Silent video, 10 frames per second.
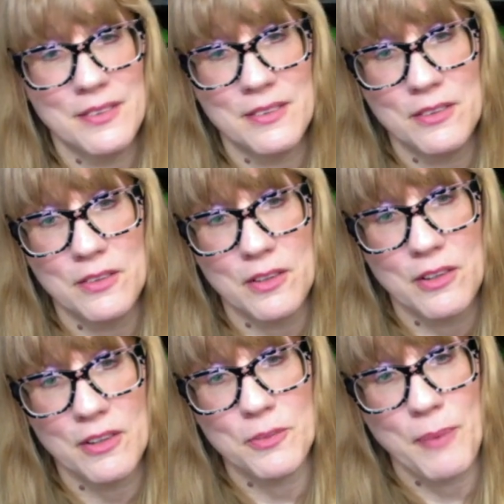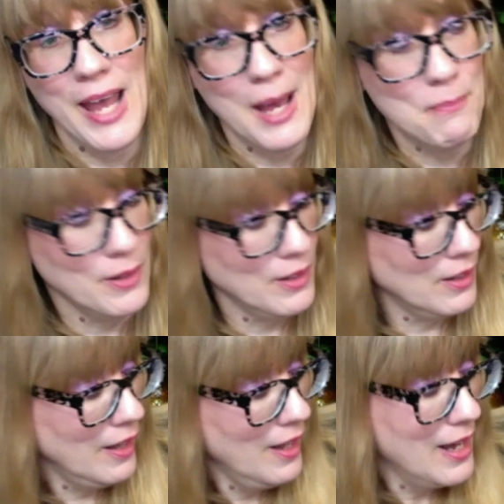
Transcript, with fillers: This is the crisp apple.